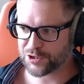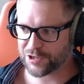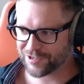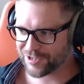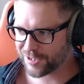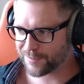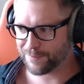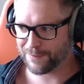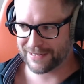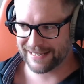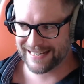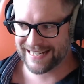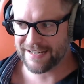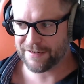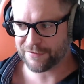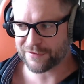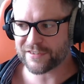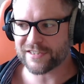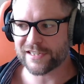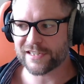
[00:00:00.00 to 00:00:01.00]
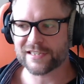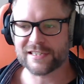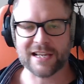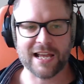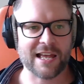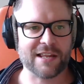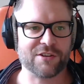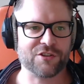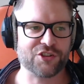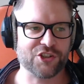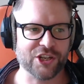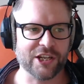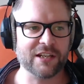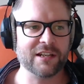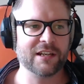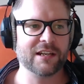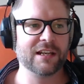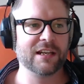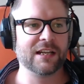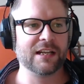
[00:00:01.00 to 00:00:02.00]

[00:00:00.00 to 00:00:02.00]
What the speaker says: just believes this kind of shit,